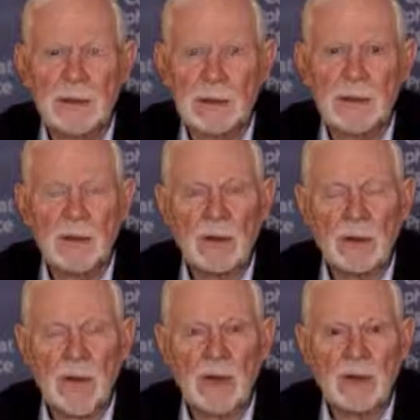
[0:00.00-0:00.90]
As you can
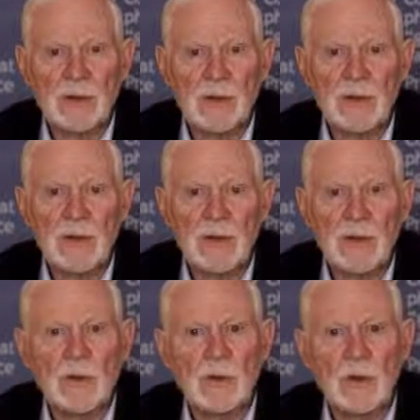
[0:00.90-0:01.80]
imagine, this
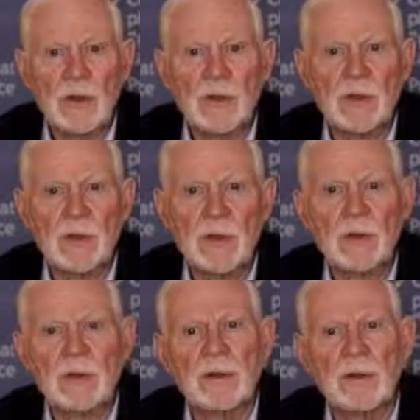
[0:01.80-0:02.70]
caused quite a stir,
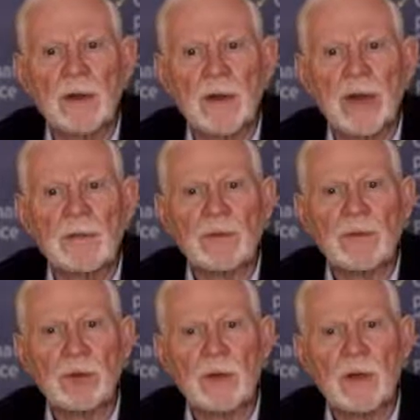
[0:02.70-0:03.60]
and thereafter
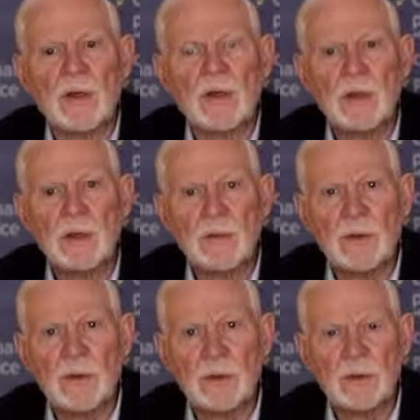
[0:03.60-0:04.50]
there were extensive
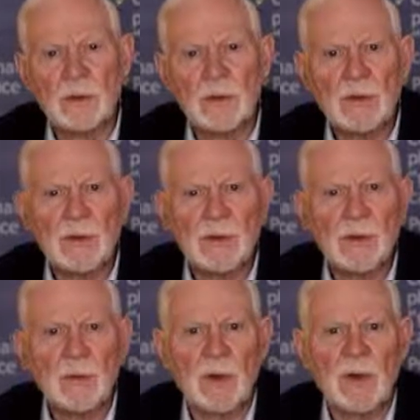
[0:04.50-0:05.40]
additional
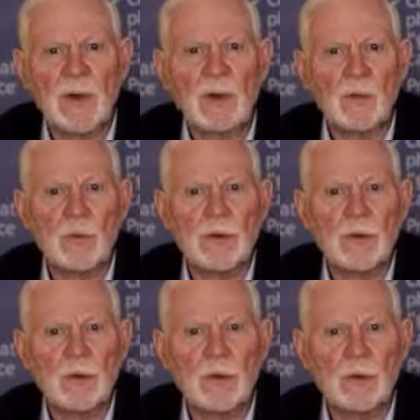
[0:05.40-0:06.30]
studies by other
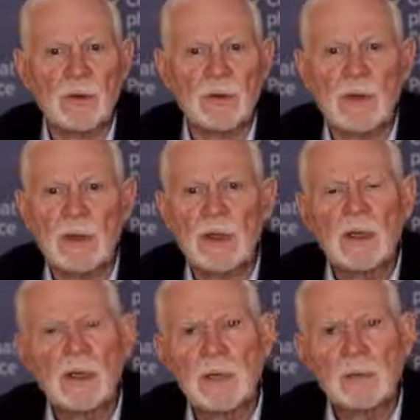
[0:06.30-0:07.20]
researchers,
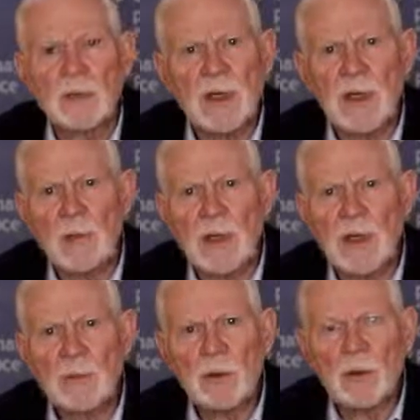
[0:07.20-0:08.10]
but they weren't
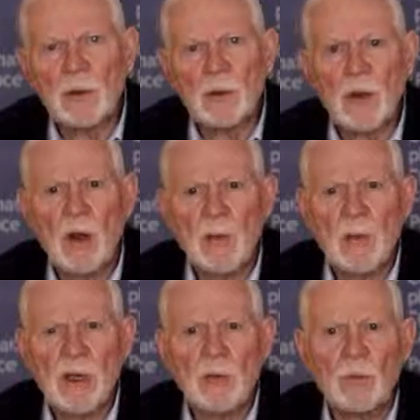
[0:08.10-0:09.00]
able to
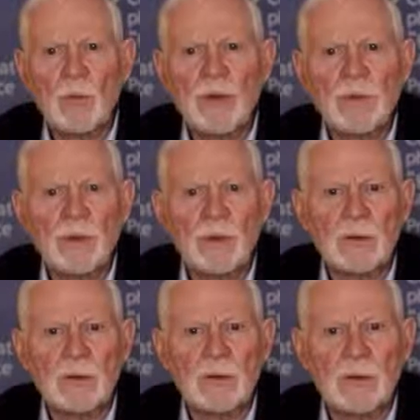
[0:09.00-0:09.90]
corroborate
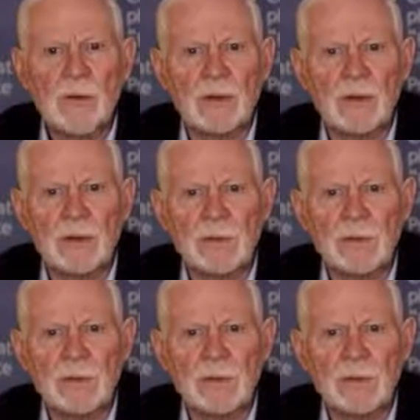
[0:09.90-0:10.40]
Wakefield's results.